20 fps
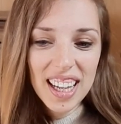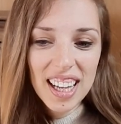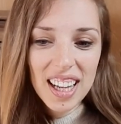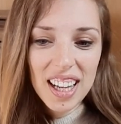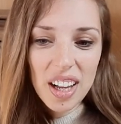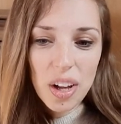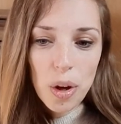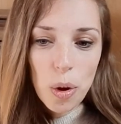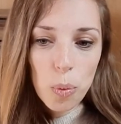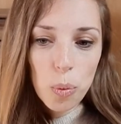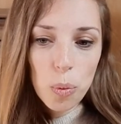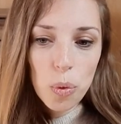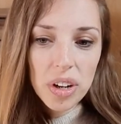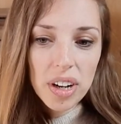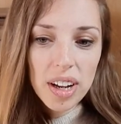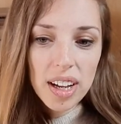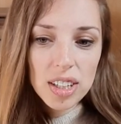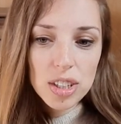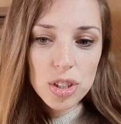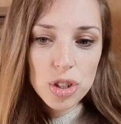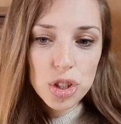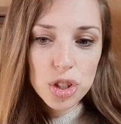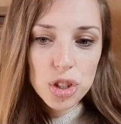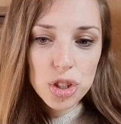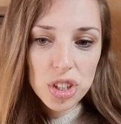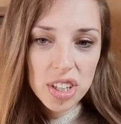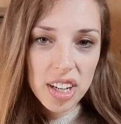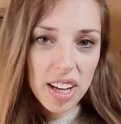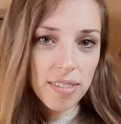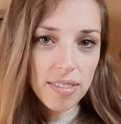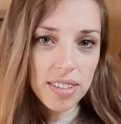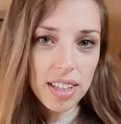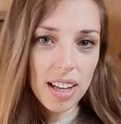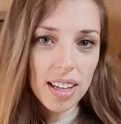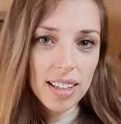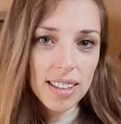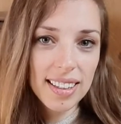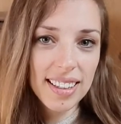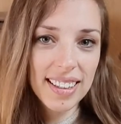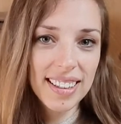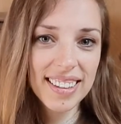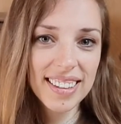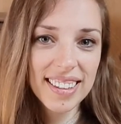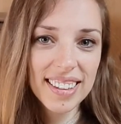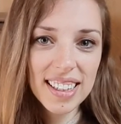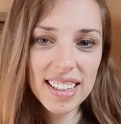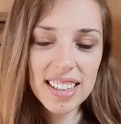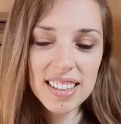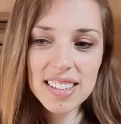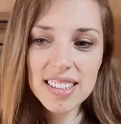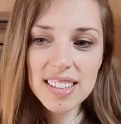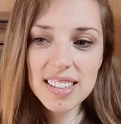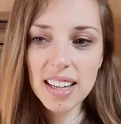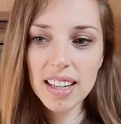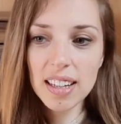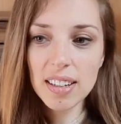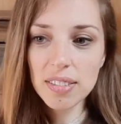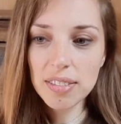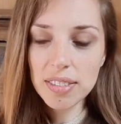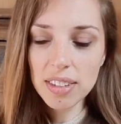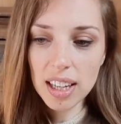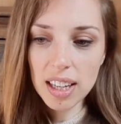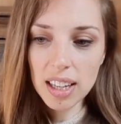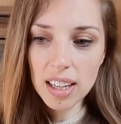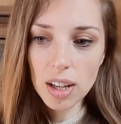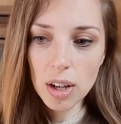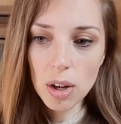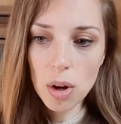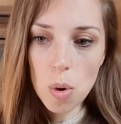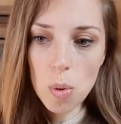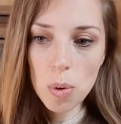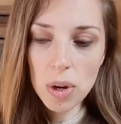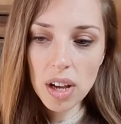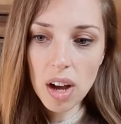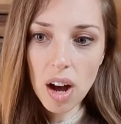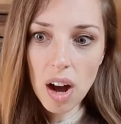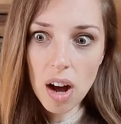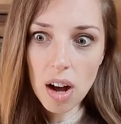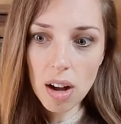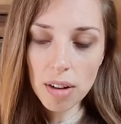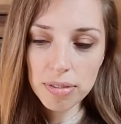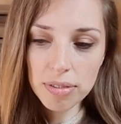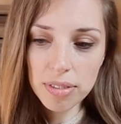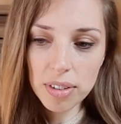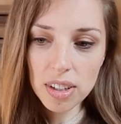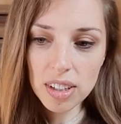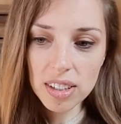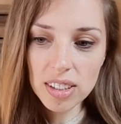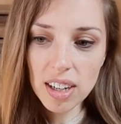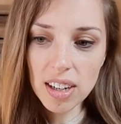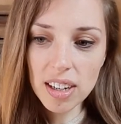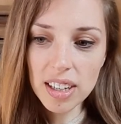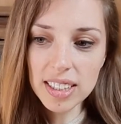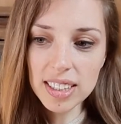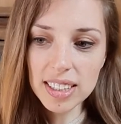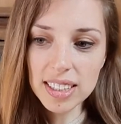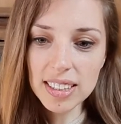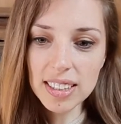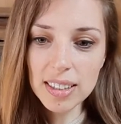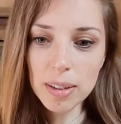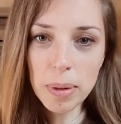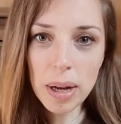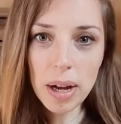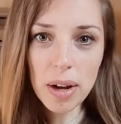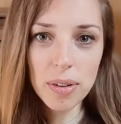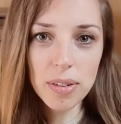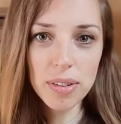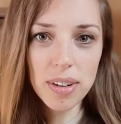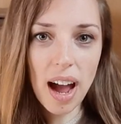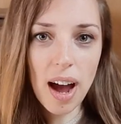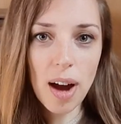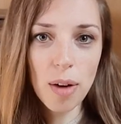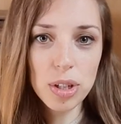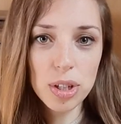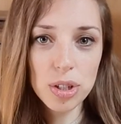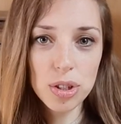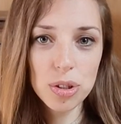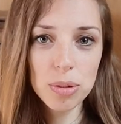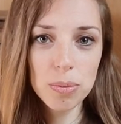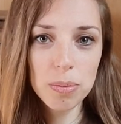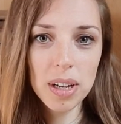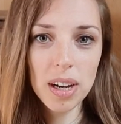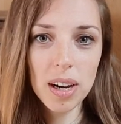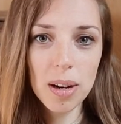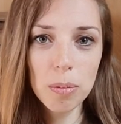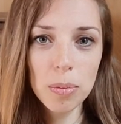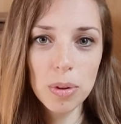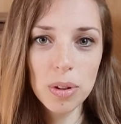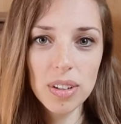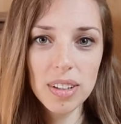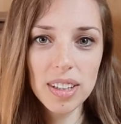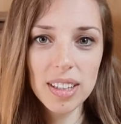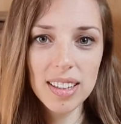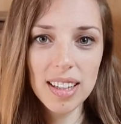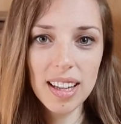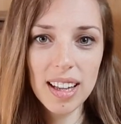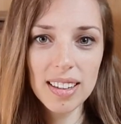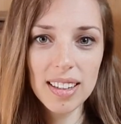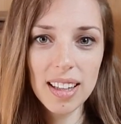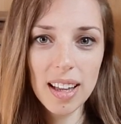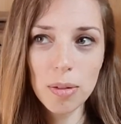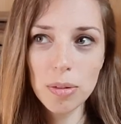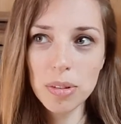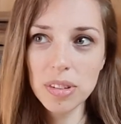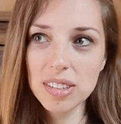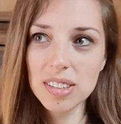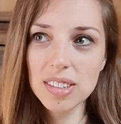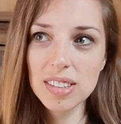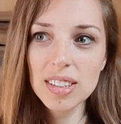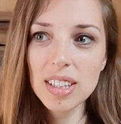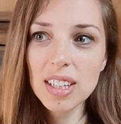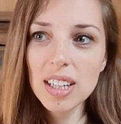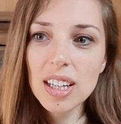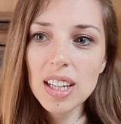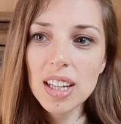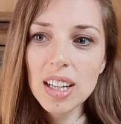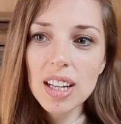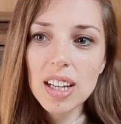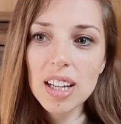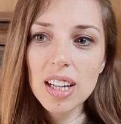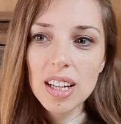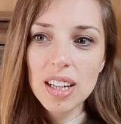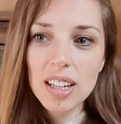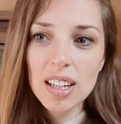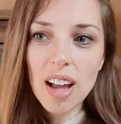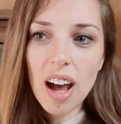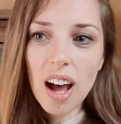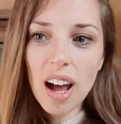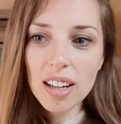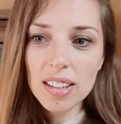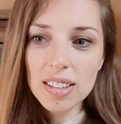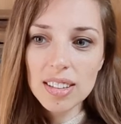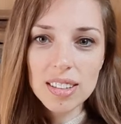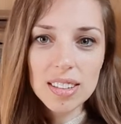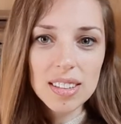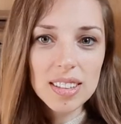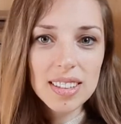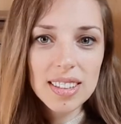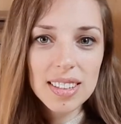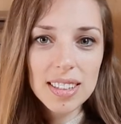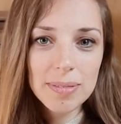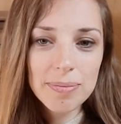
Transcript: what I should have done instead of like going off on Aryan about how he should be humble and that that was not good,